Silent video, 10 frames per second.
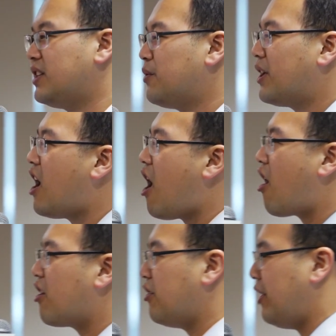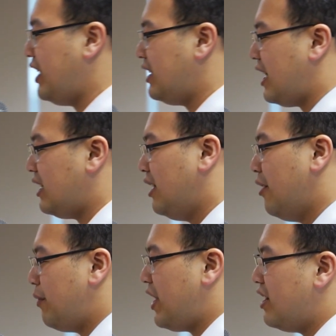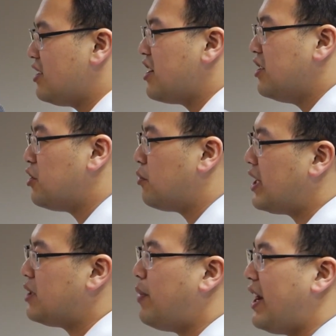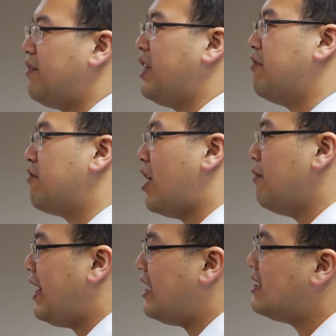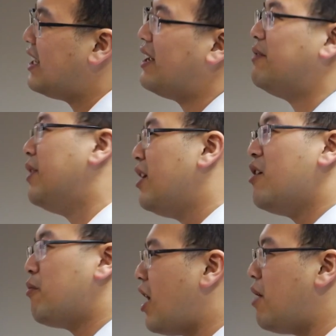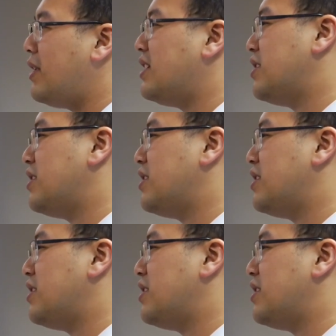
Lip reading: They were arguing that because the consumer is benefiting from it, then probably the